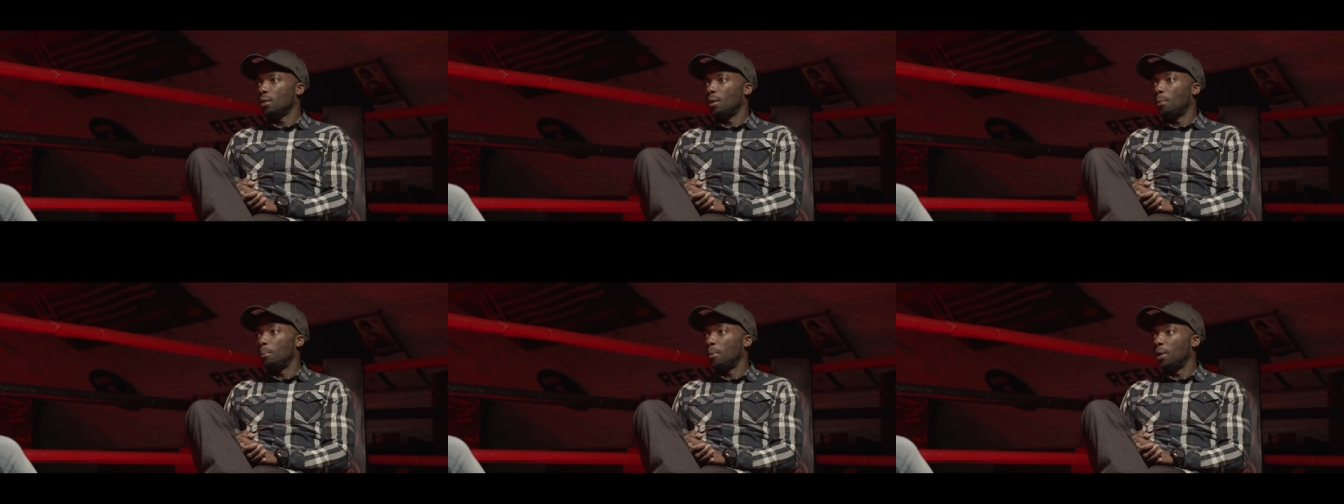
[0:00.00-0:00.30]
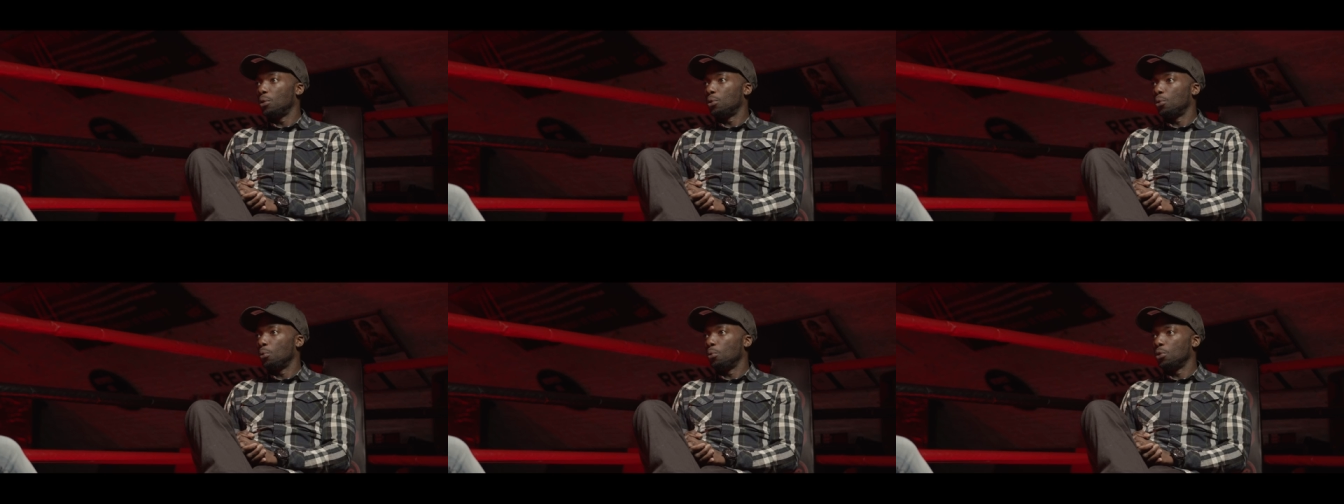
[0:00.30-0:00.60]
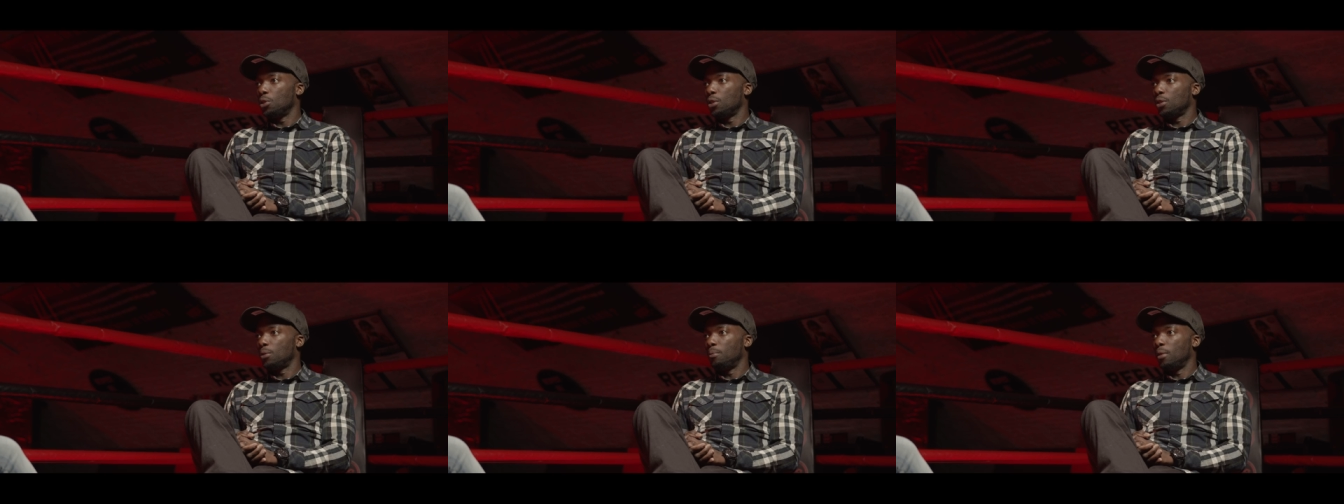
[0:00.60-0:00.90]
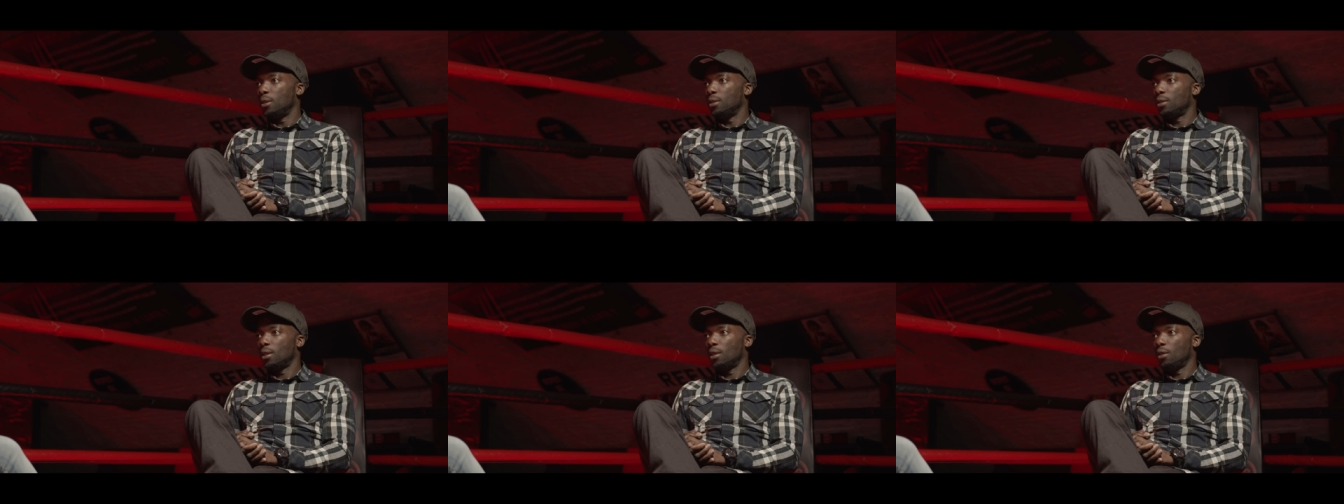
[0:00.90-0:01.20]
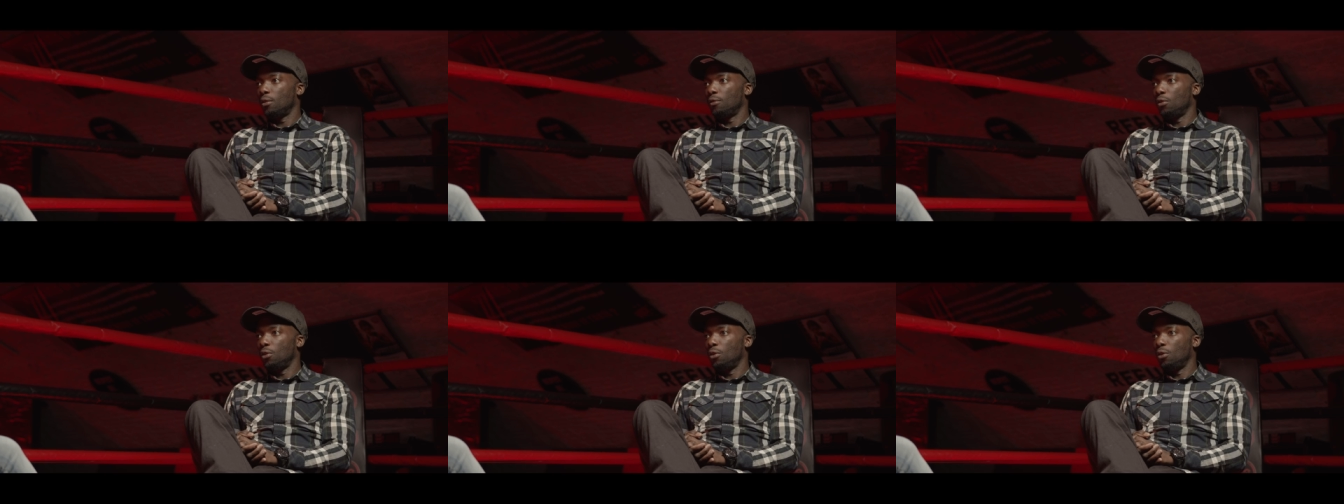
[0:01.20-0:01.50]
A mentor would just,
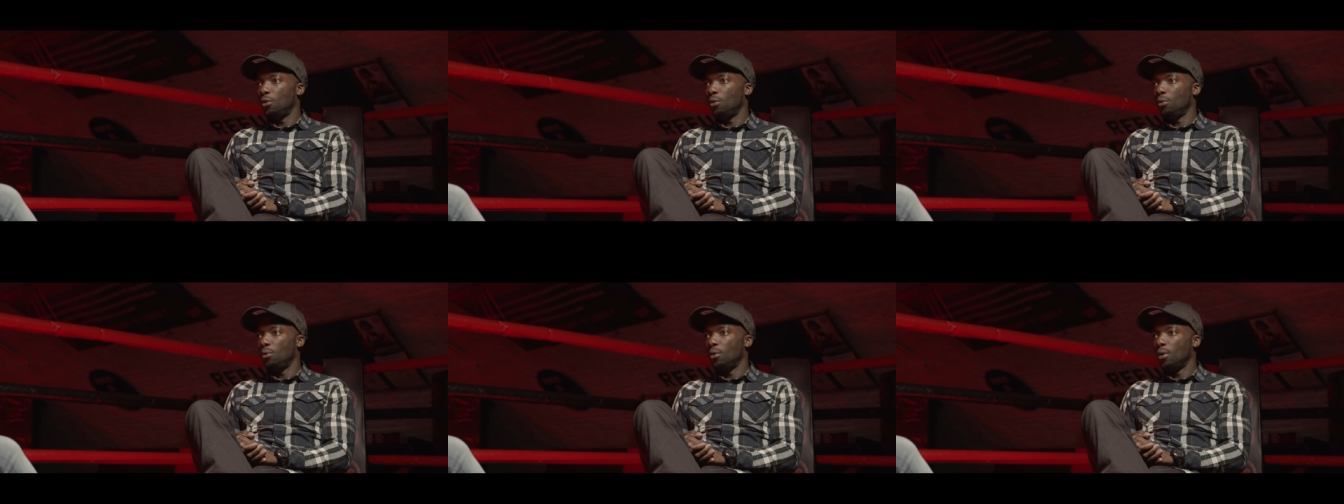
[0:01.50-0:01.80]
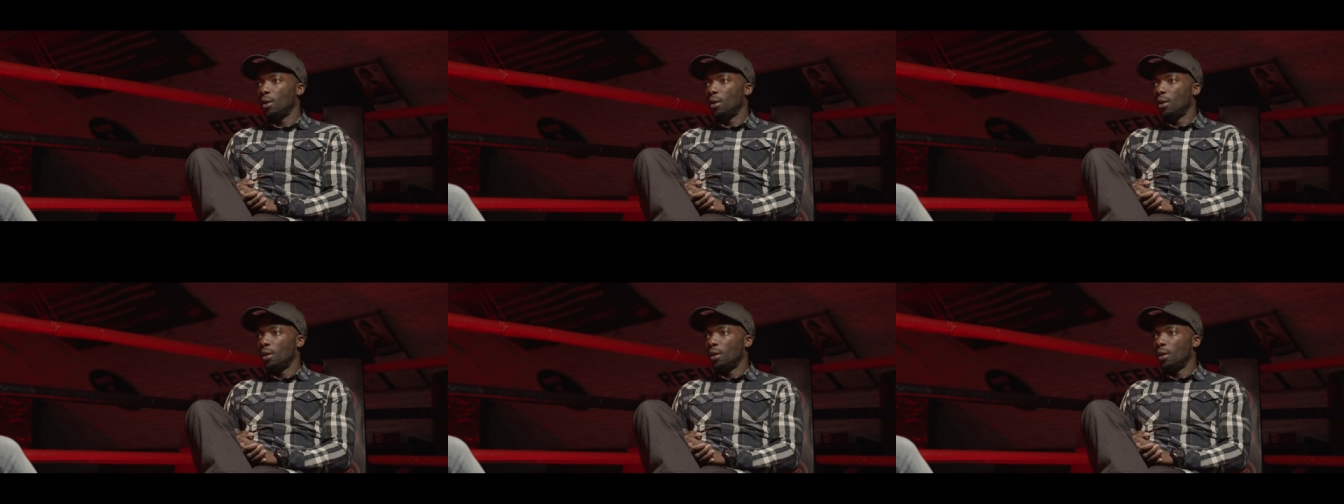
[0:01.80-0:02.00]
instead of you